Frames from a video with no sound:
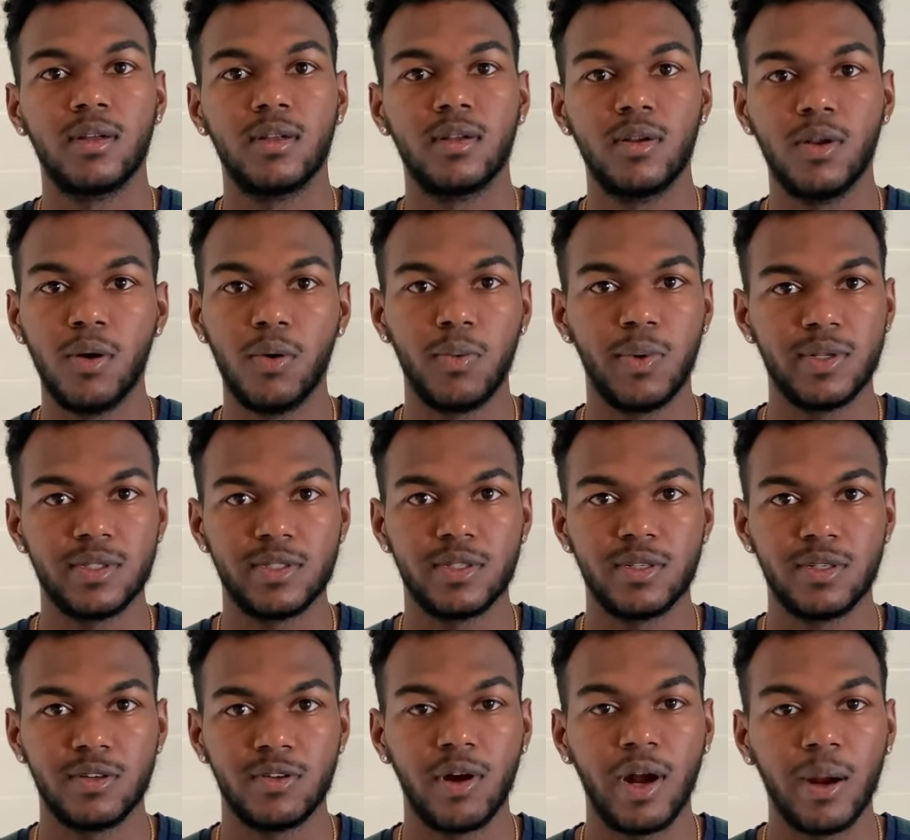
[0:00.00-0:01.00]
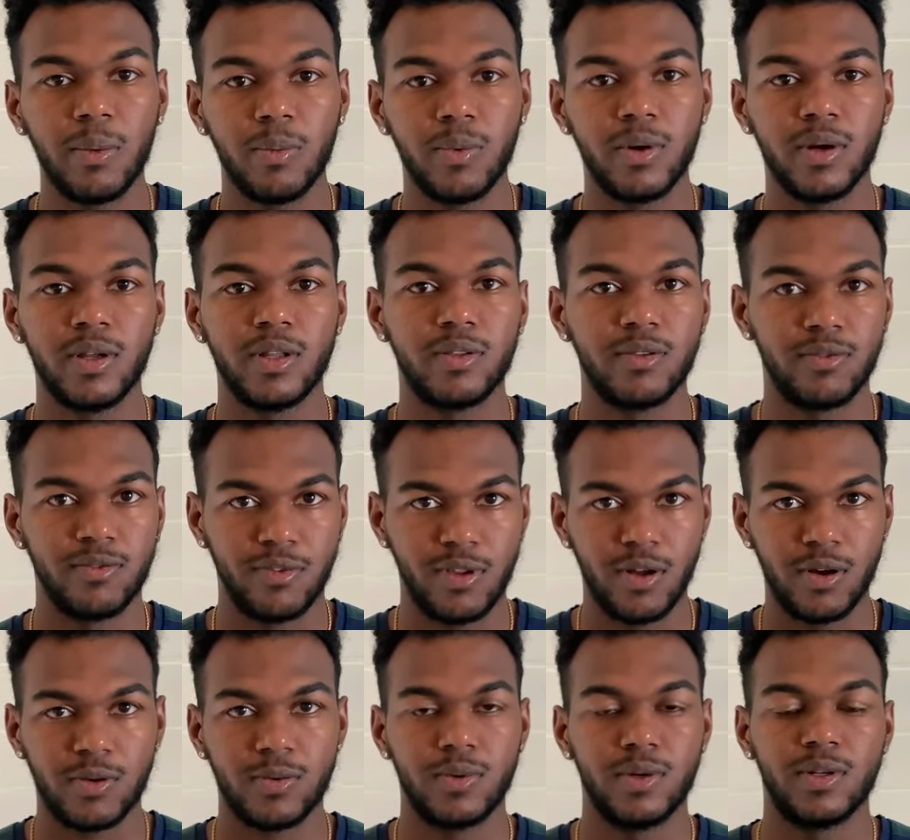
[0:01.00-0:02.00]
know when to grab what and
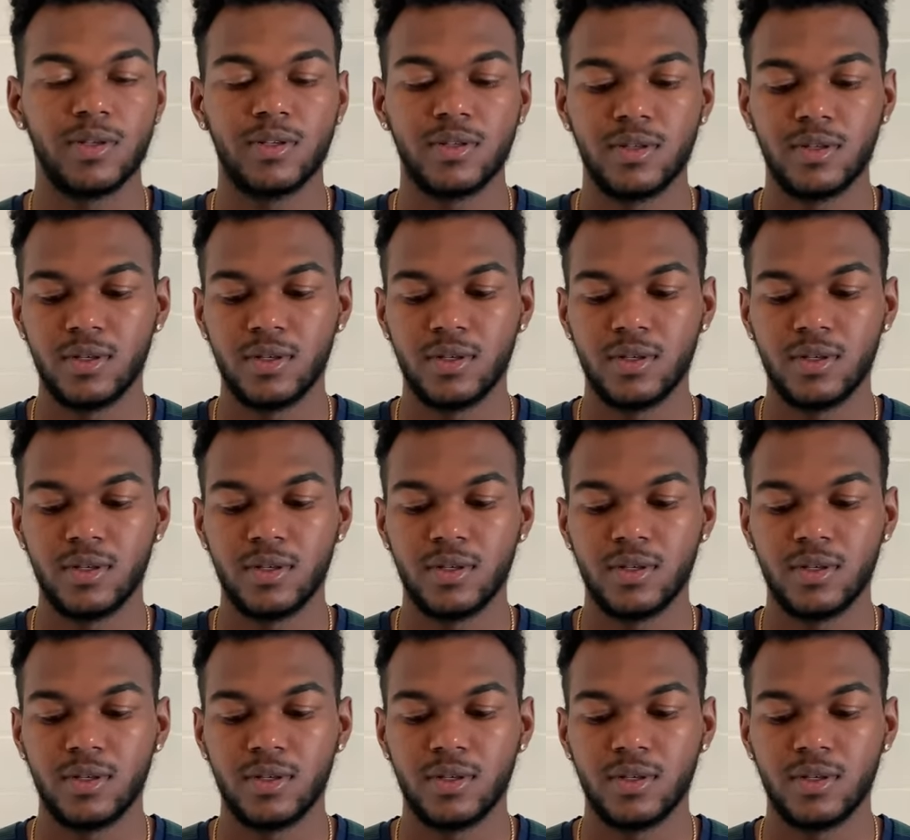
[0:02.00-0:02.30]
vlog what.